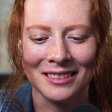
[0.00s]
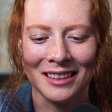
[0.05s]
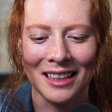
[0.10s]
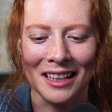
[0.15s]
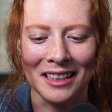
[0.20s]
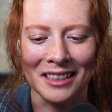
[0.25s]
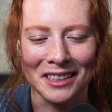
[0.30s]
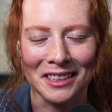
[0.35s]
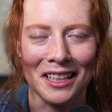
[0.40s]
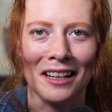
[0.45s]

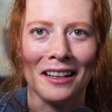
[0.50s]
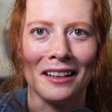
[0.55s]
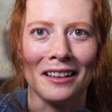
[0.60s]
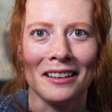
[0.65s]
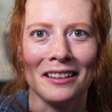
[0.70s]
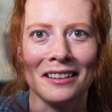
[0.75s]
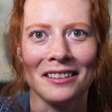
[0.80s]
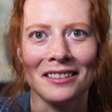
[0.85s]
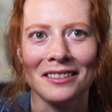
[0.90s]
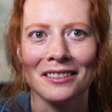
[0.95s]

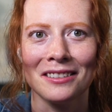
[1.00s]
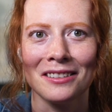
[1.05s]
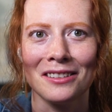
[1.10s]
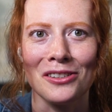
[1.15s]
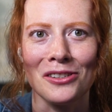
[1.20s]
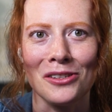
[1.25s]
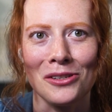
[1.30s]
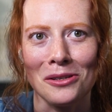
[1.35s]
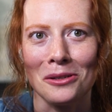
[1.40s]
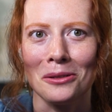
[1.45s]
excited
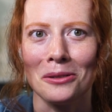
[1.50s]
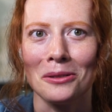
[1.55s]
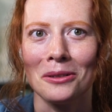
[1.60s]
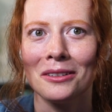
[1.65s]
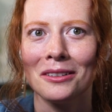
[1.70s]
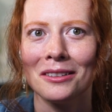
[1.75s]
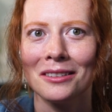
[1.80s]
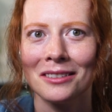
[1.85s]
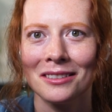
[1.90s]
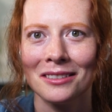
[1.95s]

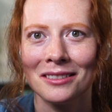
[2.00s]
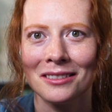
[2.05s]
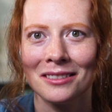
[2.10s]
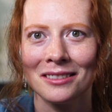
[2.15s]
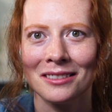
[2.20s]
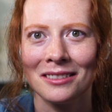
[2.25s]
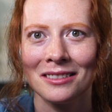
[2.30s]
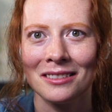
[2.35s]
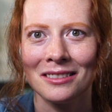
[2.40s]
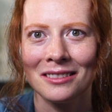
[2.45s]
to
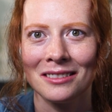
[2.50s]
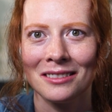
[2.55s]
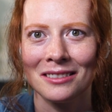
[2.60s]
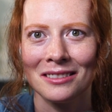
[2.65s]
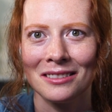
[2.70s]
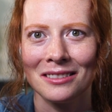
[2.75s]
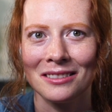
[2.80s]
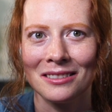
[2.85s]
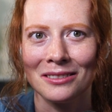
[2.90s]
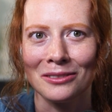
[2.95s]

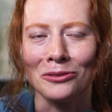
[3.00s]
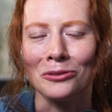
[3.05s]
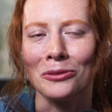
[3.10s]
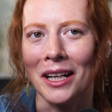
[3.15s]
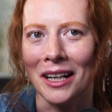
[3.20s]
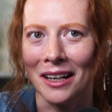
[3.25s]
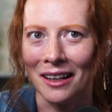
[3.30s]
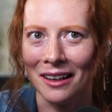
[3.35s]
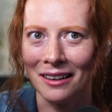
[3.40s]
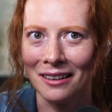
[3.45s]

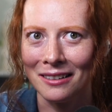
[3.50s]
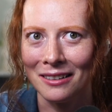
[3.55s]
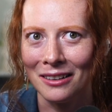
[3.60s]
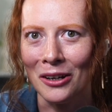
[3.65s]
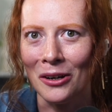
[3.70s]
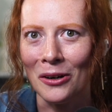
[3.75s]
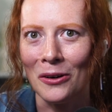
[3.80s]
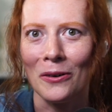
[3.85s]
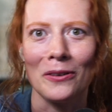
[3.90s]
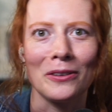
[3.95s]
read it
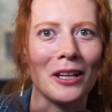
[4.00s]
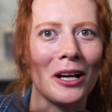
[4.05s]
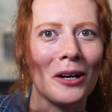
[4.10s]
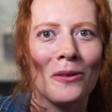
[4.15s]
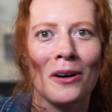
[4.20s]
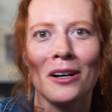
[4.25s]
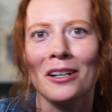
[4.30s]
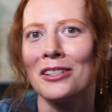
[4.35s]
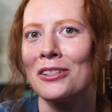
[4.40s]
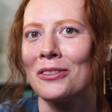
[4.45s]
or they
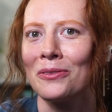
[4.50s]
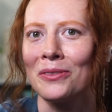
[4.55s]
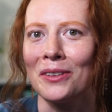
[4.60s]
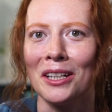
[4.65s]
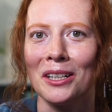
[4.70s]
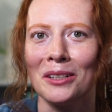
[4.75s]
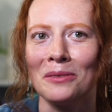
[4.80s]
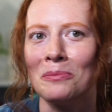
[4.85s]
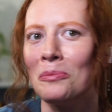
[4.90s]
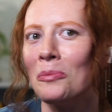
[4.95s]
want to
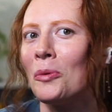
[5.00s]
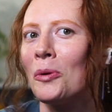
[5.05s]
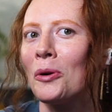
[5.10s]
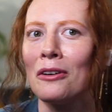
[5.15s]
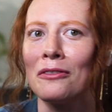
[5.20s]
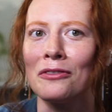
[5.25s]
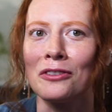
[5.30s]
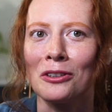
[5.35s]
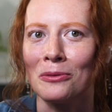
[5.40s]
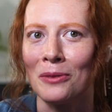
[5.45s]
read more
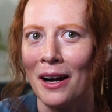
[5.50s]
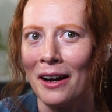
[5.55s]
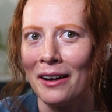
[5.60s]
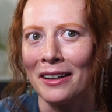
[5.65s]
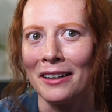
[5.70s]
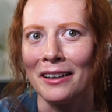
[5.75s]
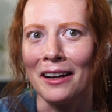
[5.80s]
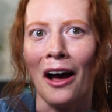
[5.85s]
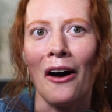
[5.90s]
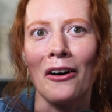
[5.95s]
of your
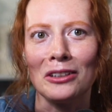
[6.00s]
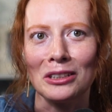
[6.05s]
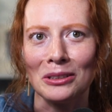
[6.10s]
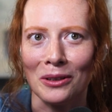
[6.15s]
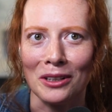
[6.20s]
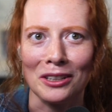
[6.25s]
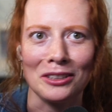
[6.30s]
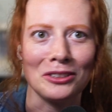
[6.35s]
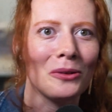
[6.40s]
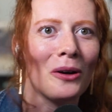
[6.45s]
writing
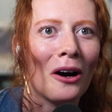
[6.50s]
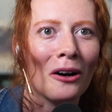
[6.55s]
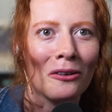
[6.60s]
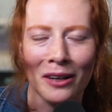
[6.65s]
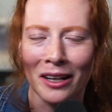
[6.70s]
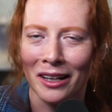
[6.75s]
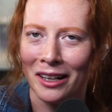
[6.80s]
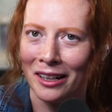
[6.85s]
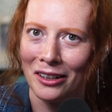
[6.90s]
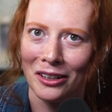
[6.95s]
elsewhere because you are
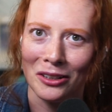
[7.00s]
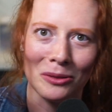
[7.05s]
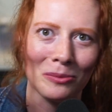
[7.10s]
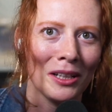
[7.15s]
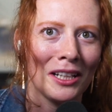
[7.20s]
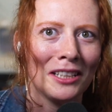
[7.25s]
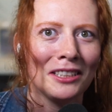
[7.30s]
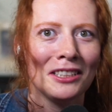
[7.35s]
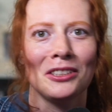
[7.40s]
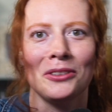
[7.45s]
writing in other
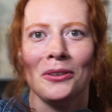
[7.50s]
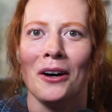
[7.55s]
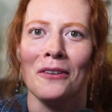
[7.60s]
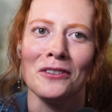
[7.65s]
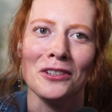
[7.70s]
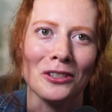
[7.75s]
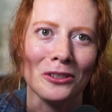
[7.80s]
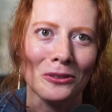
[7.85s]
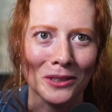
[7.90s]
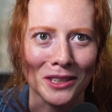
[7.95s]
places you have a
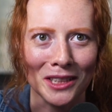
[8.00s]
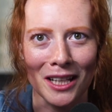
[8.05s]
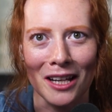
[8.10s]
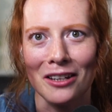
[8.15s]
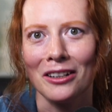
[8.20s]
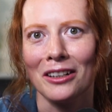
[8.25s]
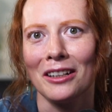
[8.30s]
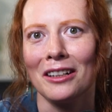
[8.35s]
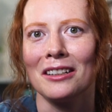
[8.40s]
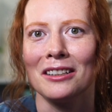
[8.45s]

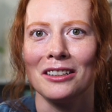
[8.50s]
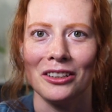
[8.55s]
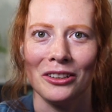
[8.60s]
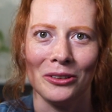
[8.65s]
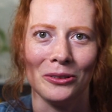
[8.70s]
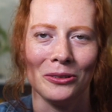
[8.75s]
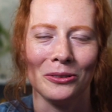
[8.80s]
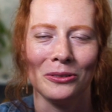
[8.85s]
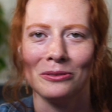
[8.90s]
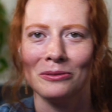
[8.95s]
newsletter
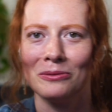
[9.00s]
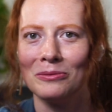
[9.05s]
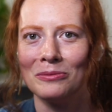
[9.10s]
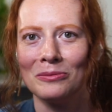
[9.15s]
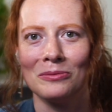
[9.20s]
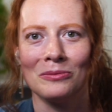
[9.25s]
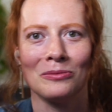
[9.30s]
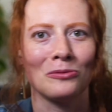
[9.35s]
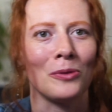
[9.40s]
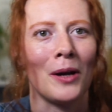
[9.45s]
you
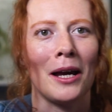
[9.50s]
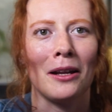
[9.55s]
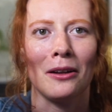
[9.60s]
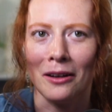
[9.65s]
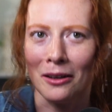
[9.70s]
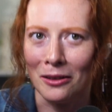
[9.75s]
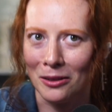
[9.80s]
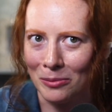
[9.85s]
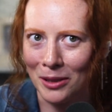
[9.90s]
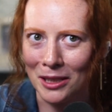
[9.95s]
write on
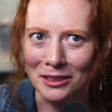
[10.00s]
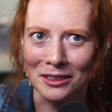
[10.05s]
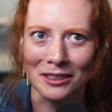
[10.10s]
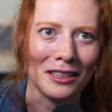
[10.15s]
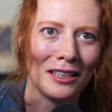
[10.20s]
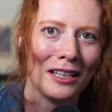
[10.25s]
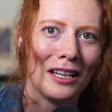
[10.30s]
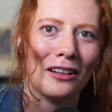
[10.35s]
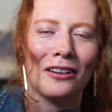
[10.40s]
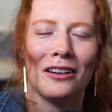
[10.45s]
other places on
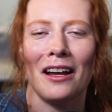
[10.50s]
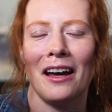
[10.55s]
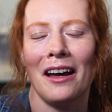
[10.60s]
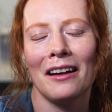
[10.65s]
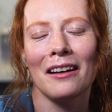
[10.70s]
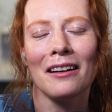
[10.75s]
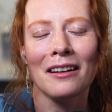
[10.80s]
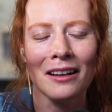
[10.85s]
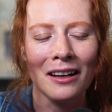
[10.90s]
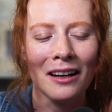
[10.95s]
the
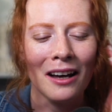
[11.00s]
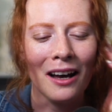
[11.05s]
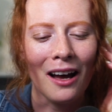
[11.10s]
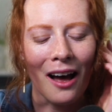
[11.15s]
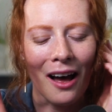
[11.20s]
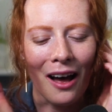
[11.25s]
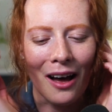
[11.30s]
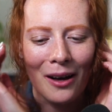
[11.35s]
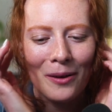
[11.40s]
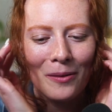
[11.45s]
internet
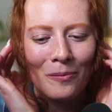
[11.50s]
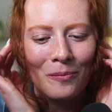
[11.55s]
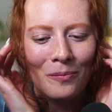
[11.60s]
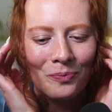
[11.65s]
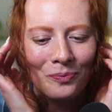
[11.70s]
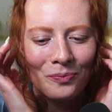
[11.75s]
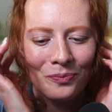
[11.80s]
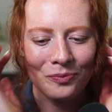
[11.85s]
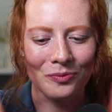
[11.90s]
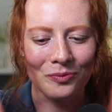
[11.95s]
um,